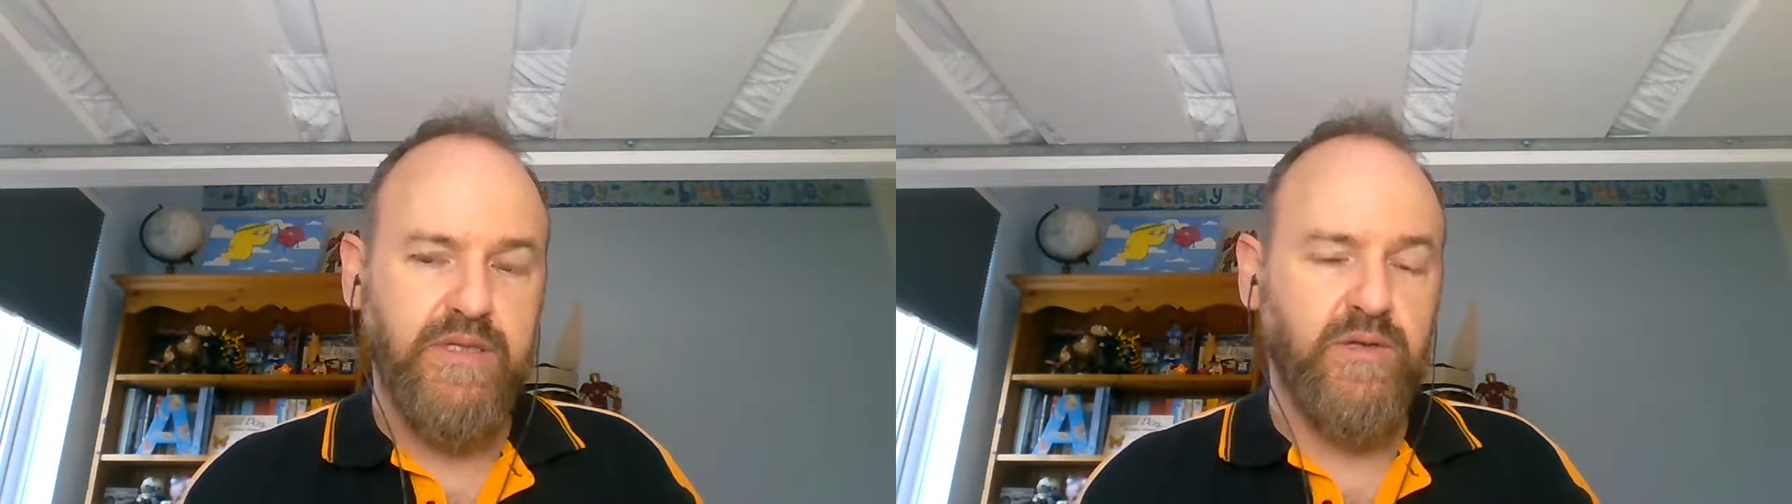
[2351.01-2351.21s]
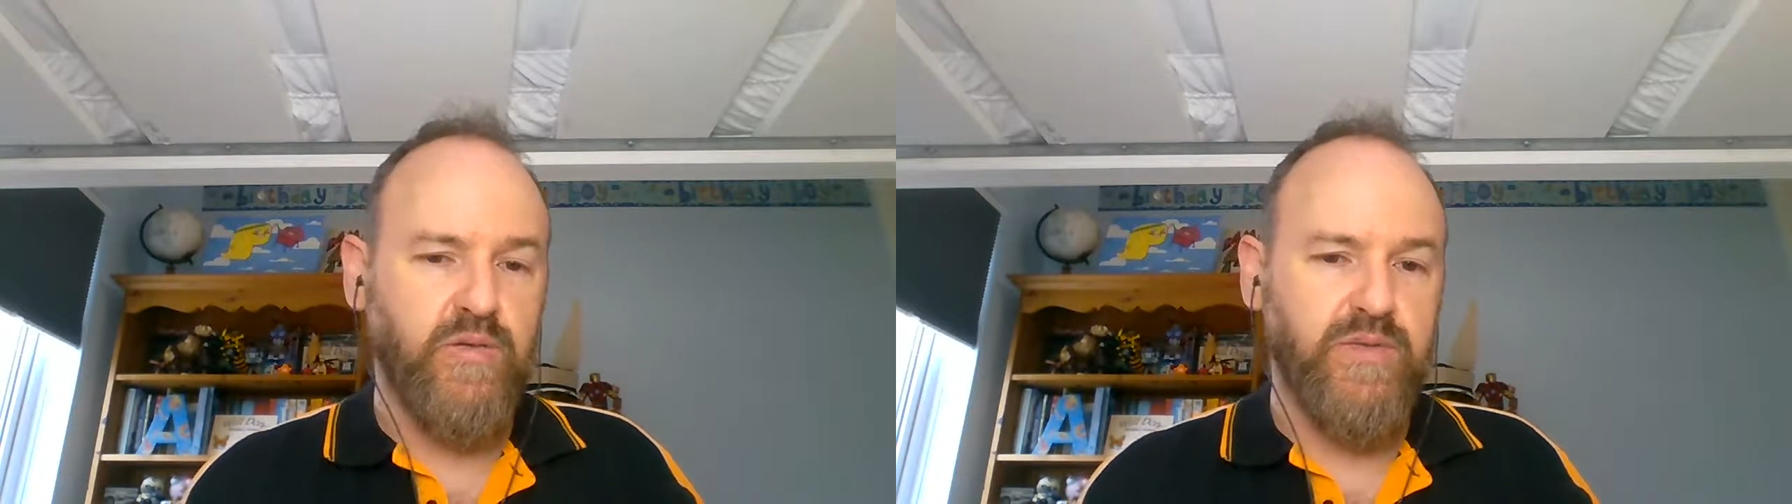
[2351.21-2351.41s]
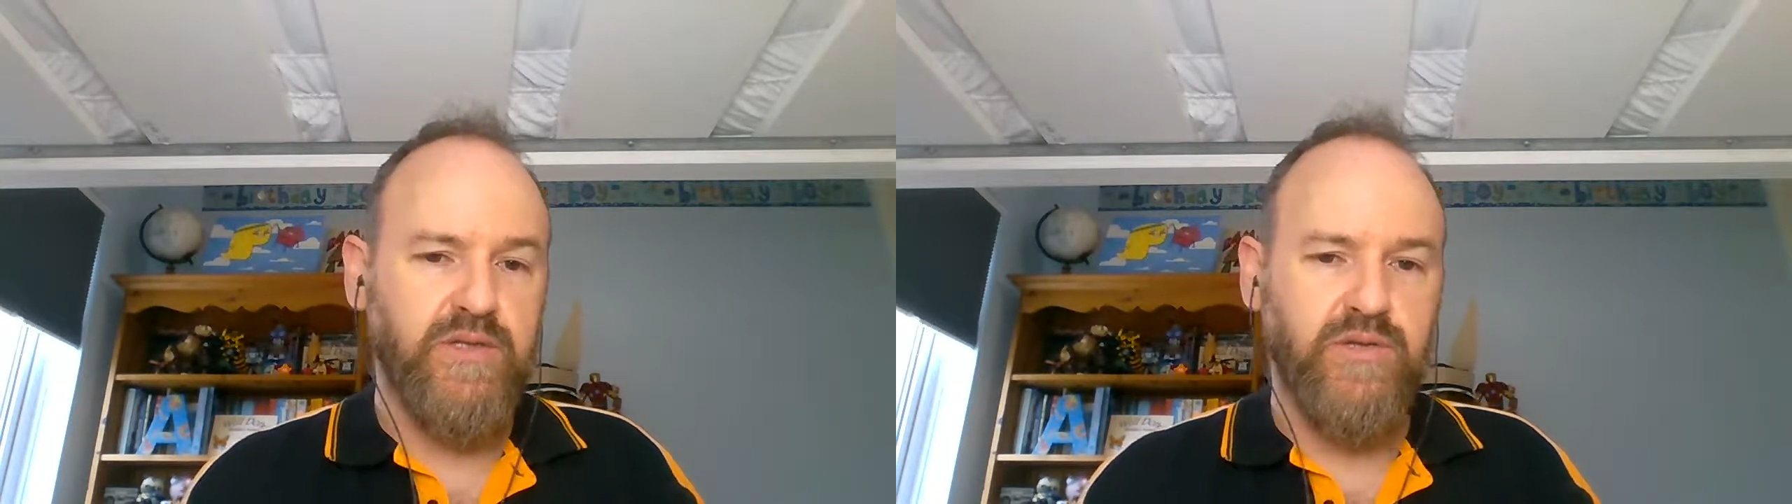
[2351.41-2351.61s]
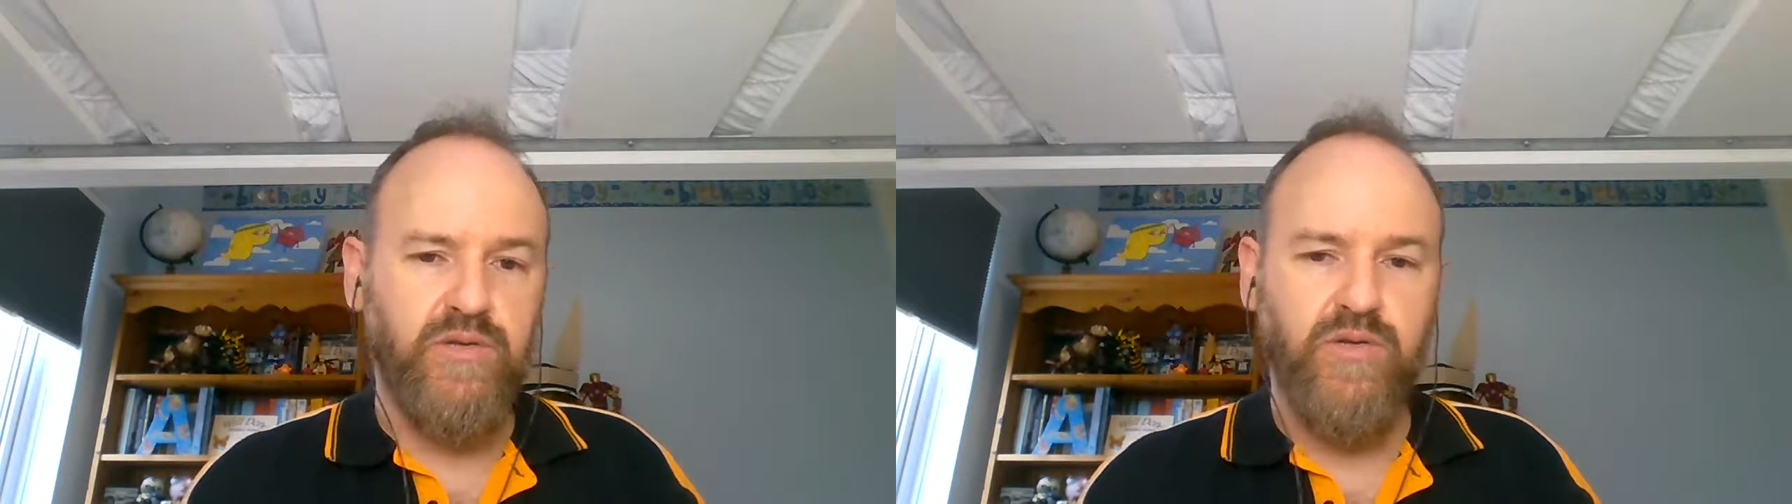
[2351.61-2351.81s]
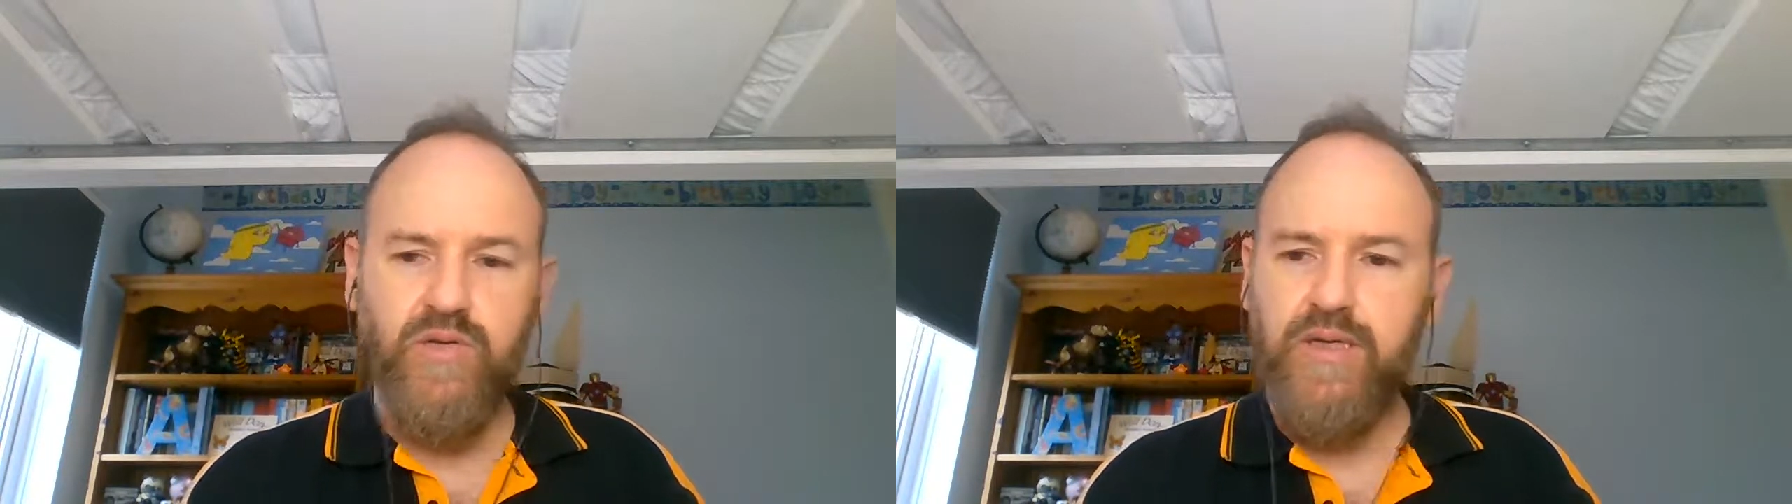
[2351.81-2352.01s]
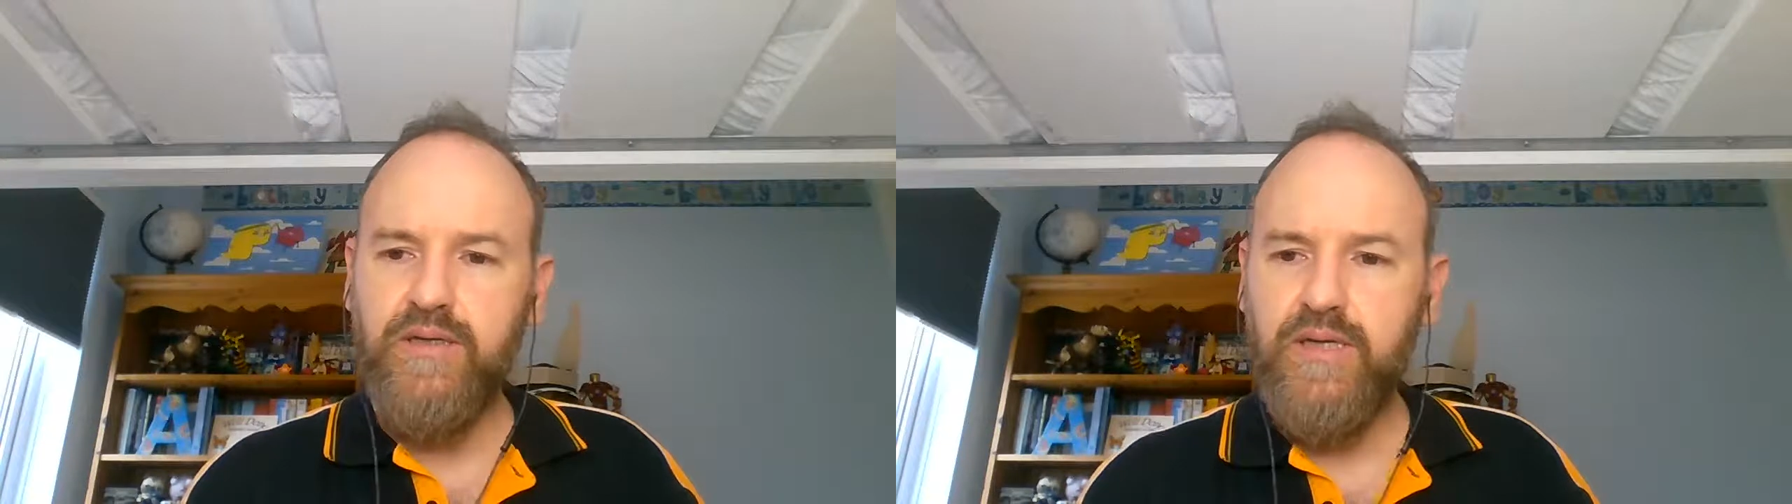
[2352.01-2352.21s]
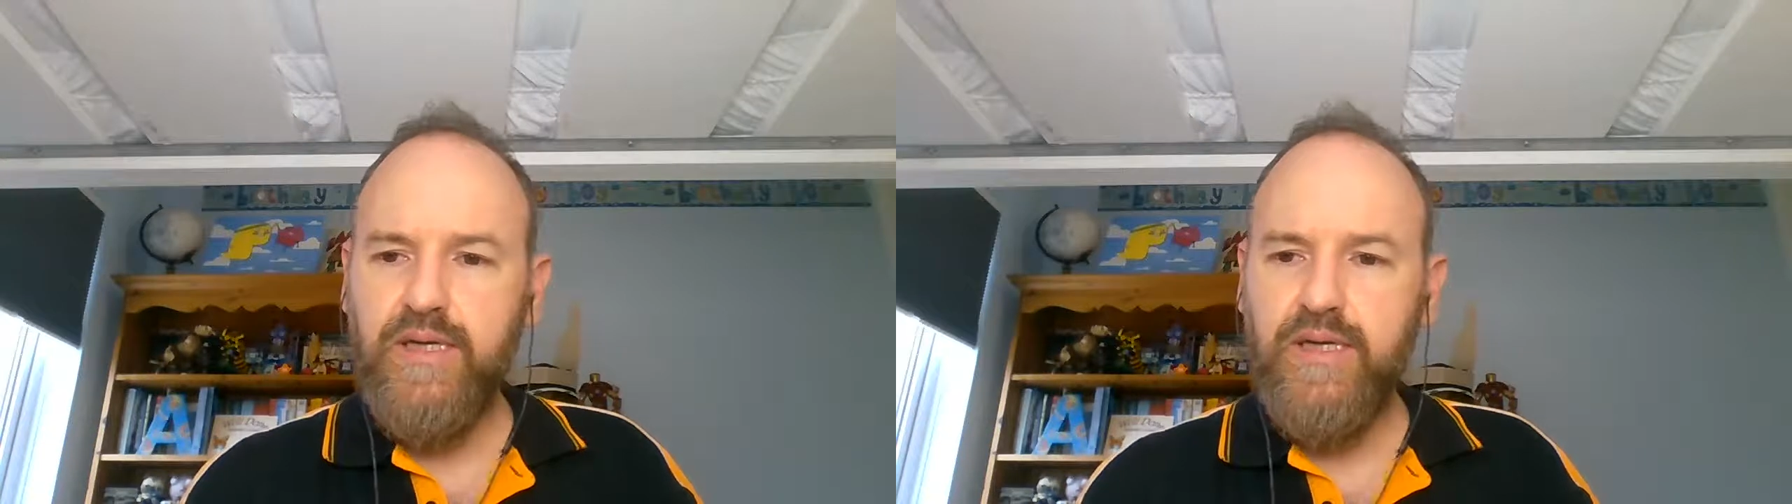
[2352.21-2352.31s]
and equipment through courier.